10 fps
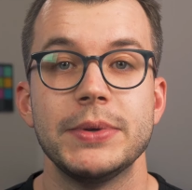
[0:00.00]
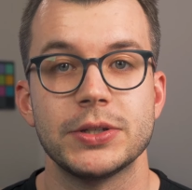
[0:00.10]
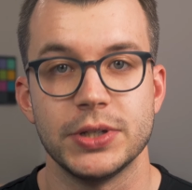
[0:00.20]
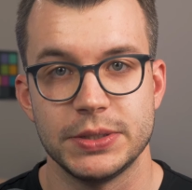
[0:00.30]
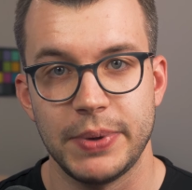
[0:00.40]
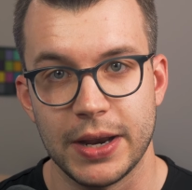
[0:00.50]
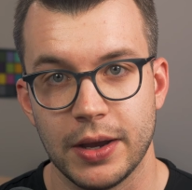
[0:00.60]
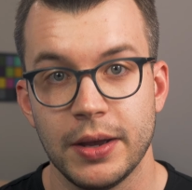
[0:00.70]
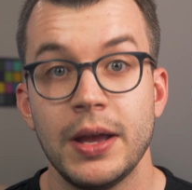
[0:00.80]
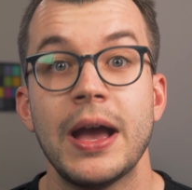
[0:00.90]
name is Chris
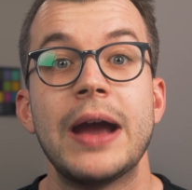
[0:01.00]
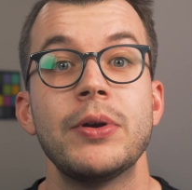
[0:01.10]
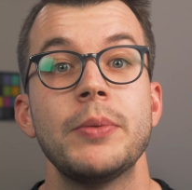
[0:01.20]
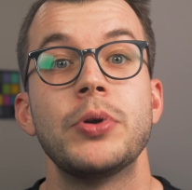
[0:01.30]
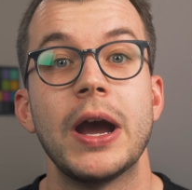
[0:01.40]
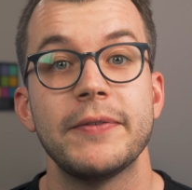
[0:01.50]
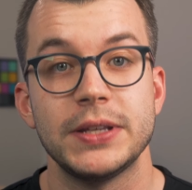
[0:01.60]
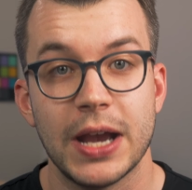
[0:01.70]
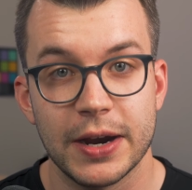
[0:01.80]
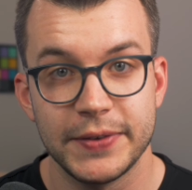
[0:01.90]
Pieta. I run a product
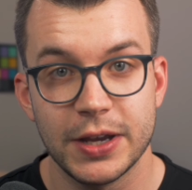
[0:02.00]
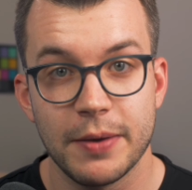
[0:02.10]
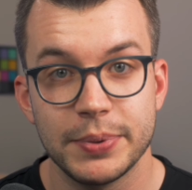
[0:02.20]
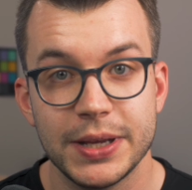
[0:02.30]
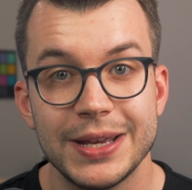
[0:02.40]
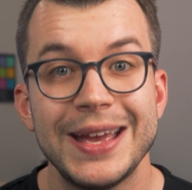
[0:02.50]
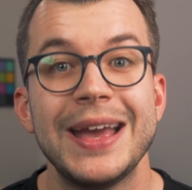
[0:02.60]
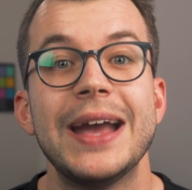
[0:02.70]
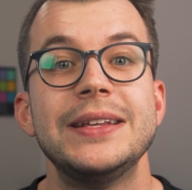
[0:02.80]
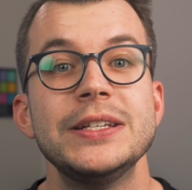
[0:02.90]
photography company
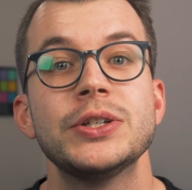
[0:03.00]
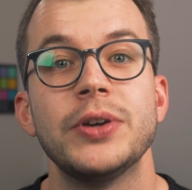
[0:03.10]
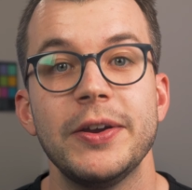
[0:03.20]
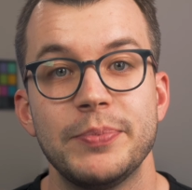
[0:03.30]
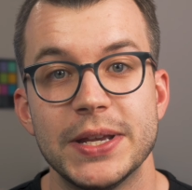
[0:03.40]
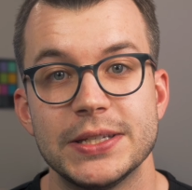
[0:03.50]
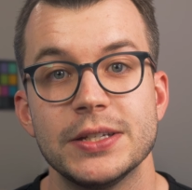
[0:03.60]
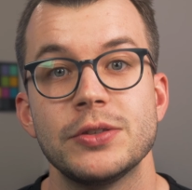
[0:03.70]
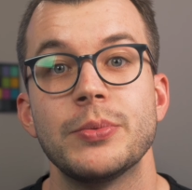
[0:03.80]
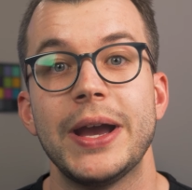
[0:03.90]
and teach creative
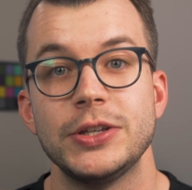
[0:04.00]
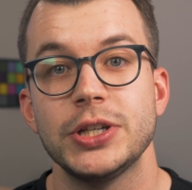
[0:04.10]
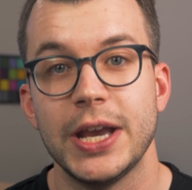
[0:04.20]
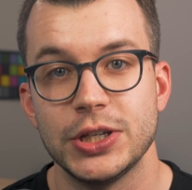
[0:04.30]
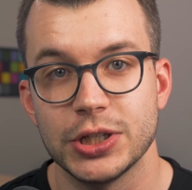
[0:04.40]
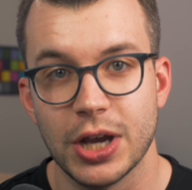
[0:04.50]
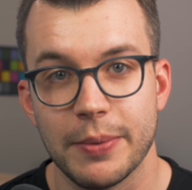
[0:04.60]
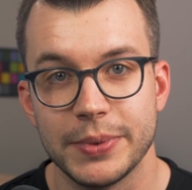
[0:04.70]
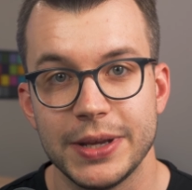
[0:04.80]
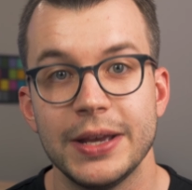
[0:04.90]
business through my education
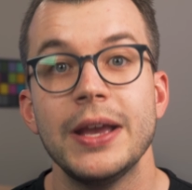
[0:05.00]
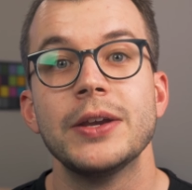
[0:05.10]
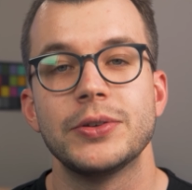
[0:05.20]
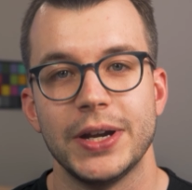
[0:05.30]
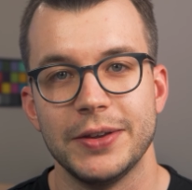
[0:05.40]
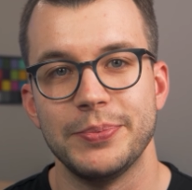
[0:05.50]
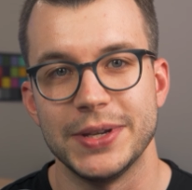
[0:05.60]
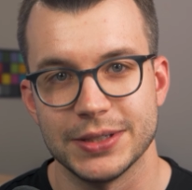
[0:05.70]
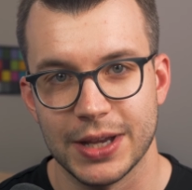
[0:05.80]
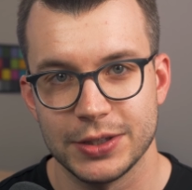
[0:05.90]
company, Creative
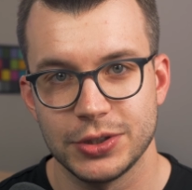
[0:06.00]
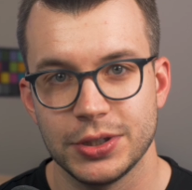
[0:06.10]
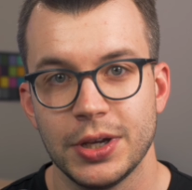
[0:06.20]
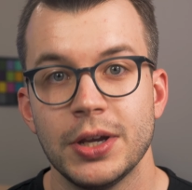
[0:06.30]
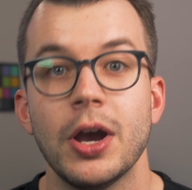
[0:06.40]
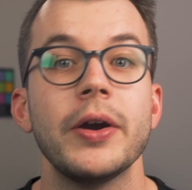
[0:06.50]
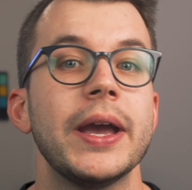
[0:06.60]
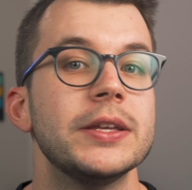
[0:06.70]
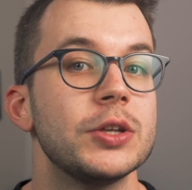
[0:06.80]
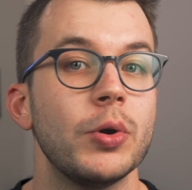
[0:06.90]
Biz Launch.
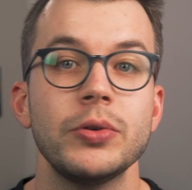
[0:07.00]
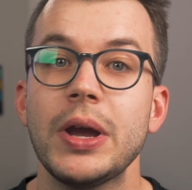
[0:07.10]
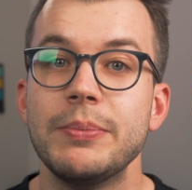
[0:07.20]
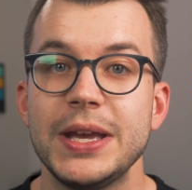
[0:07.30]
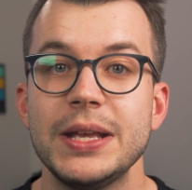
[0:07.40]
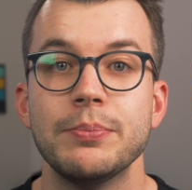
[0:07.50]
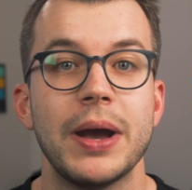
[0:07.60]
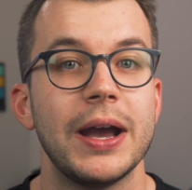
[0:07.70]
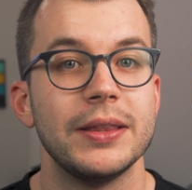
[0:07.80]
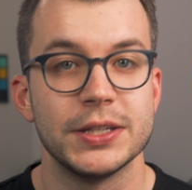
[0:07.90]
Okay, so what do I mean
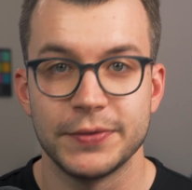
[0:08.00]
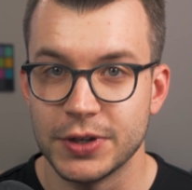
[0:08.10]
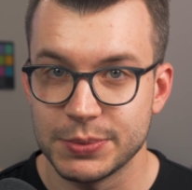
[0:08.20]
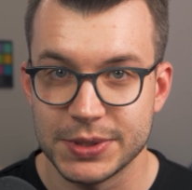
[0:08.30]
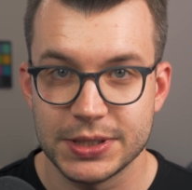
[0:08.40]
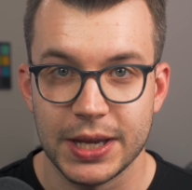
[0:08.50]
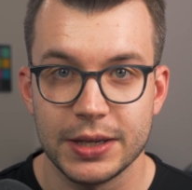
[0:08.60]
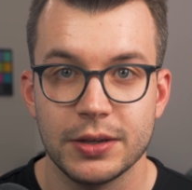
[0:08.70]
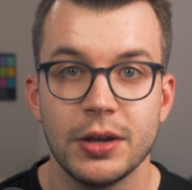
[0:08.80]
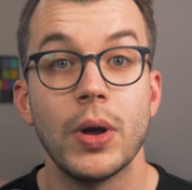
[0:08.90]
by this first mistake?
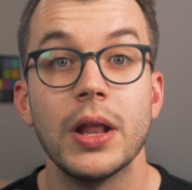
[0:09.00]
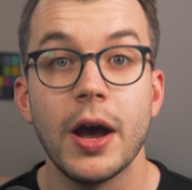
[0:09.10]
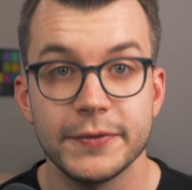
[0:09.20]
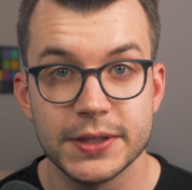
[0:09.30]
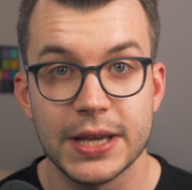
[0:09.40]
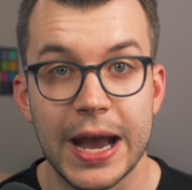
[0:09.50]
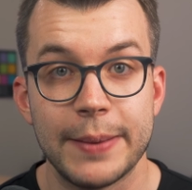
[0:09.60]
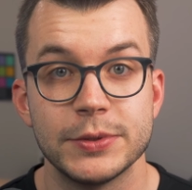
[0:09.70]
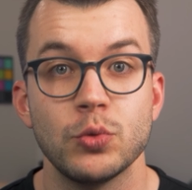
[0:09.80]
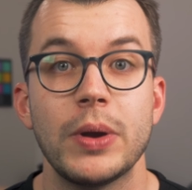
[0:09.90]
Well,
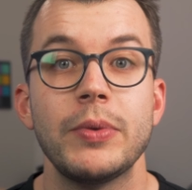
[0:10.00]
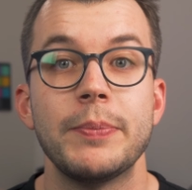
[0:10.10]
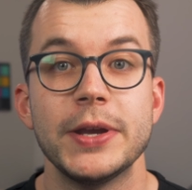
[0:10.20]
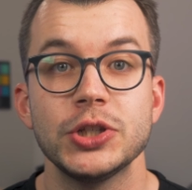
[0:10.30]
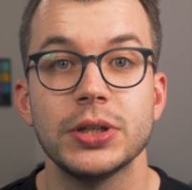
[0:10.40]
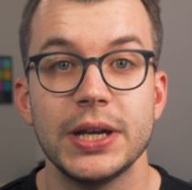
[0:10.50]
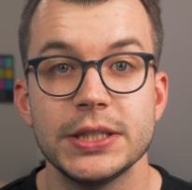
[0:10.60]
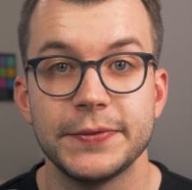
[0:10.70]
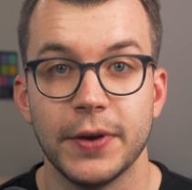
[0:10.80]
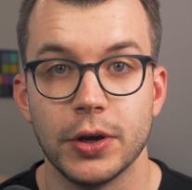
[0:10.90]
oftentimes, when we pitch
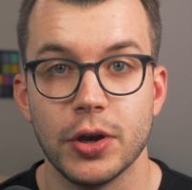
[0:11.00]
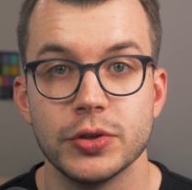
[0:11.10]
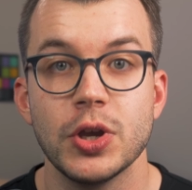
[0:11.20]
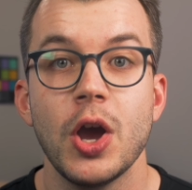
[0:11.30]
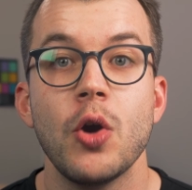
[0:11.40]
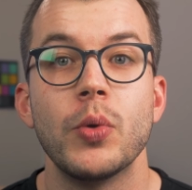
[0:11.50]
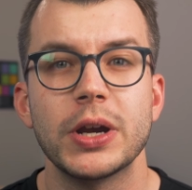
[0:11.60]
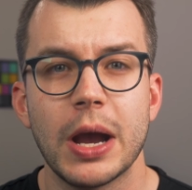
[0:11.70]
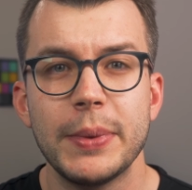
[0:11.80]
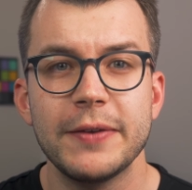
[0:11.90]
clients photos, we're
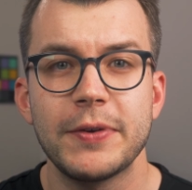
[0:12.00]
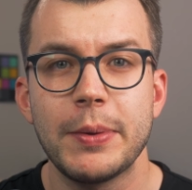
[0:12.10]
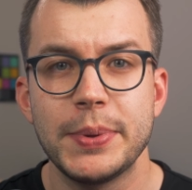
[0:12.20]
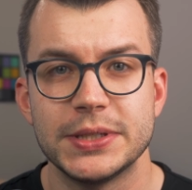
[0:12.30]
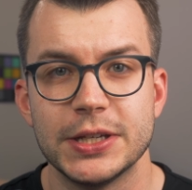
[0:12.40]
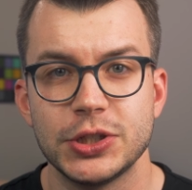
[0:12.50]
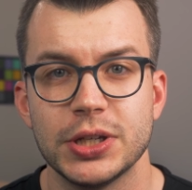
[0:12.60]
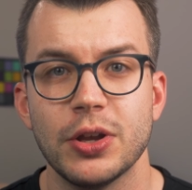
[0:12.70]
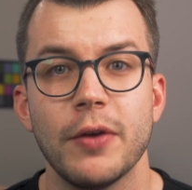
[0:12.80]
coming from a position